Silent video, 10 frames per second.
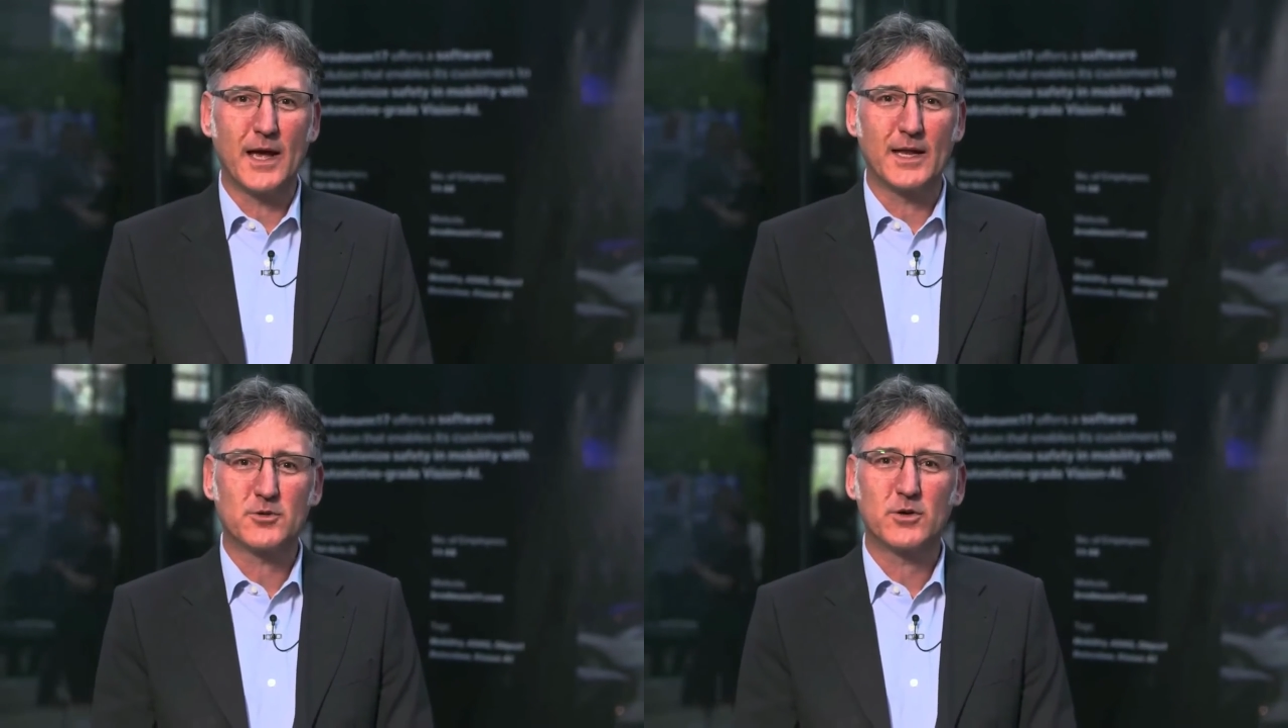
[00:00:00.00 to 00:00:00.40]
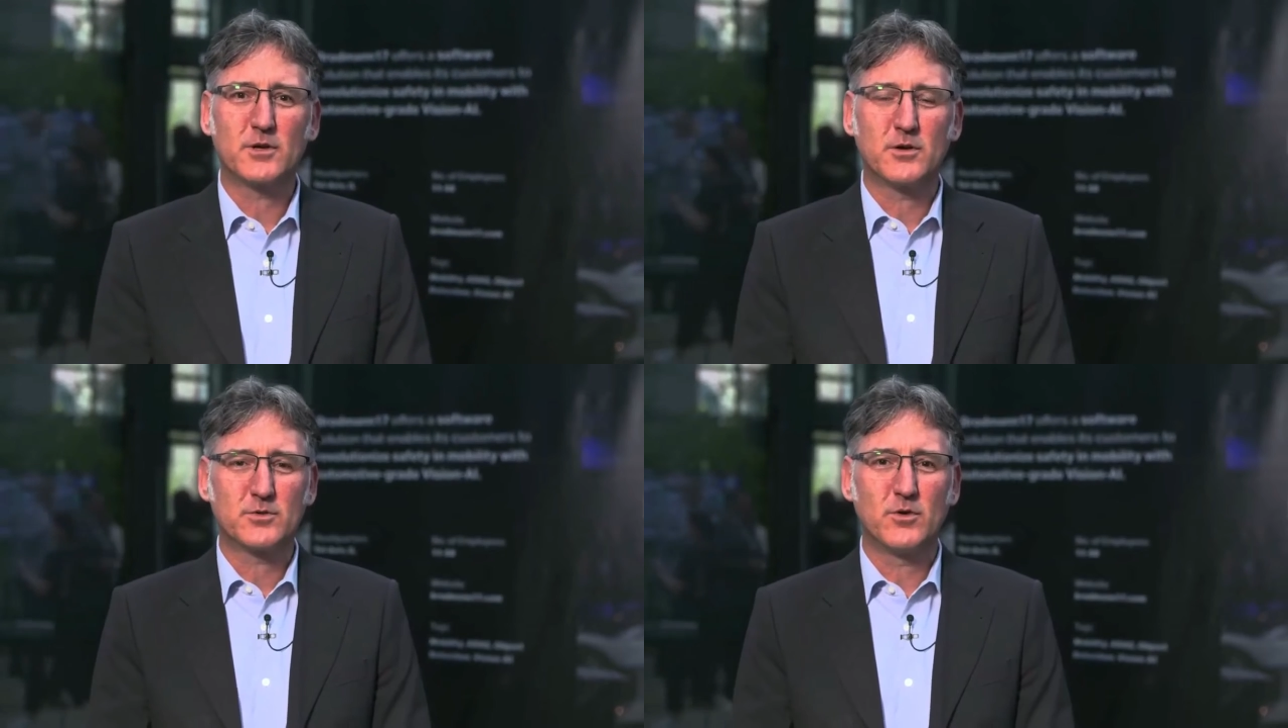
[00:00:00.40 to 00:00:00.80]
electronic
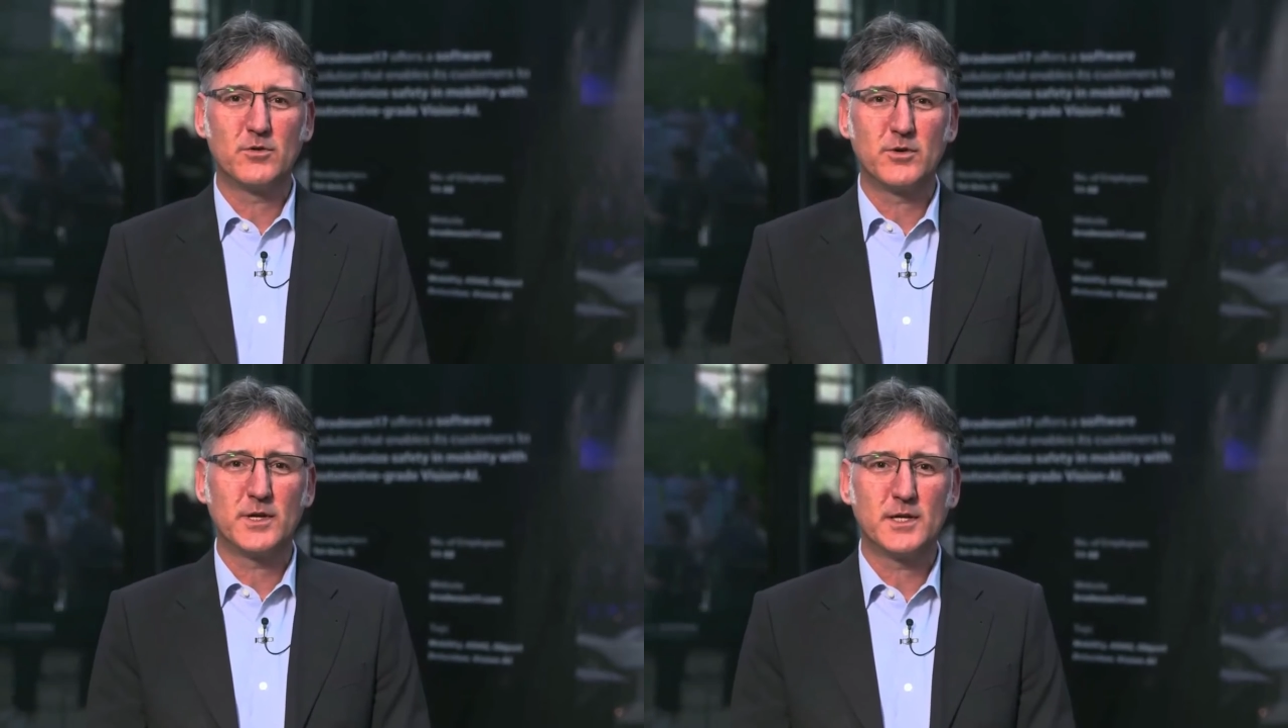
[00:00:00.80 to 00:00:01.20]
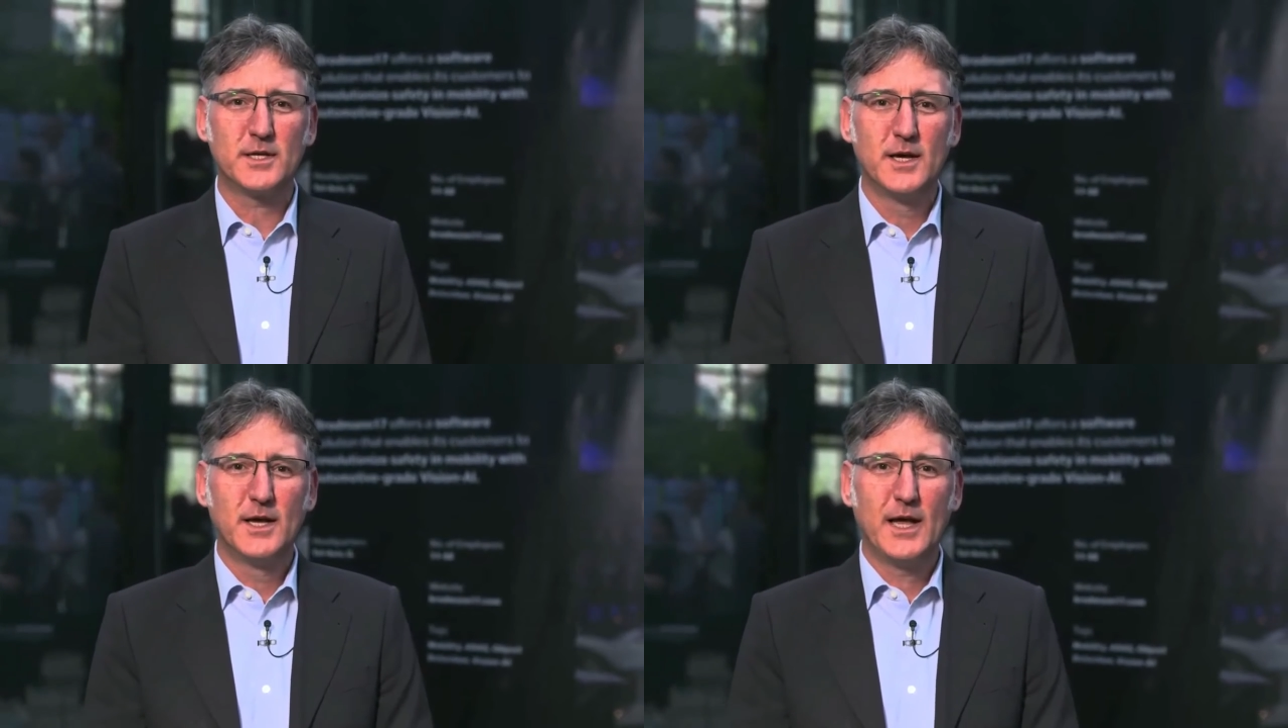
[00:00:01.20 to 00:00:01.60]
control unit
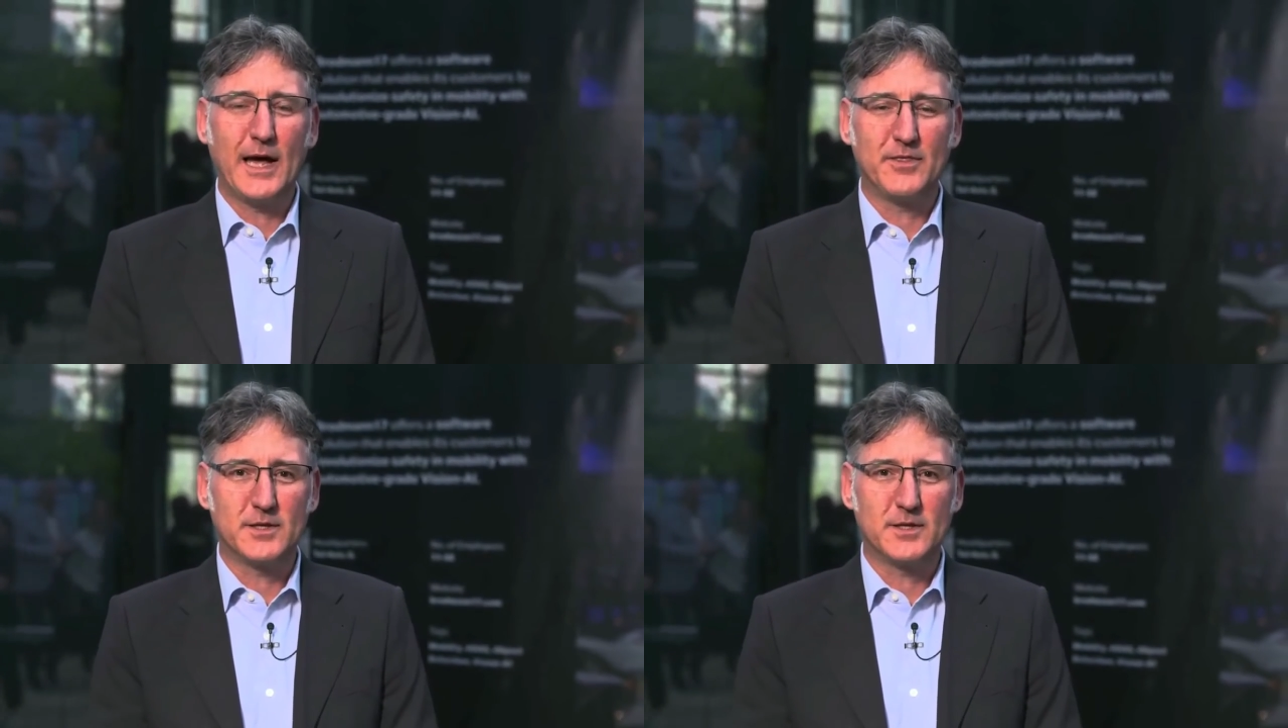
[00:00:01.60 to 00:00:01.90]
and the